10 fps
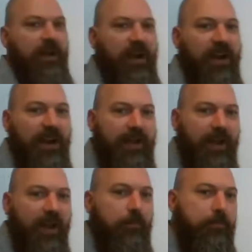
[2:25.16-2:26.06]
All right,
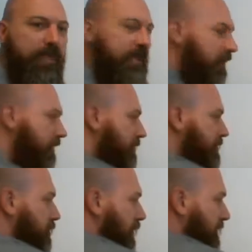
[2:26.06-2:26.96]
now B
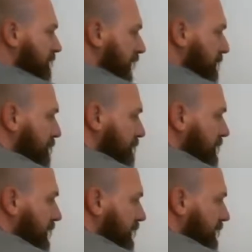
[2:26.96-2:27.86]
owns
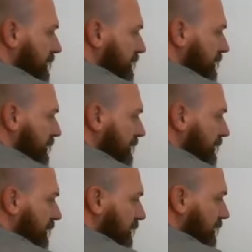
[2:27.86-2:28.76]
25%,
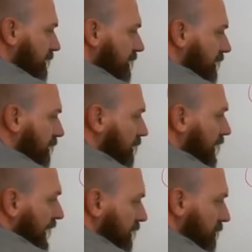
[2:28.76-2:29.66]
or
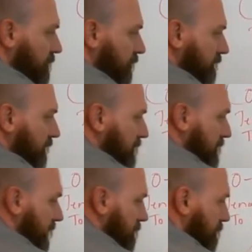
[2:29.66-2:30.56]
A owns
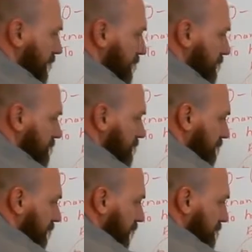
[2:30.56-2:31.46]
25%, B owns
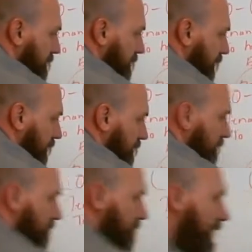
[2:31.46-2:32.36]
75%,
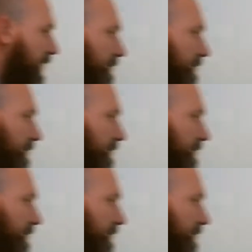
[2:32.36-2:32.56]
okay?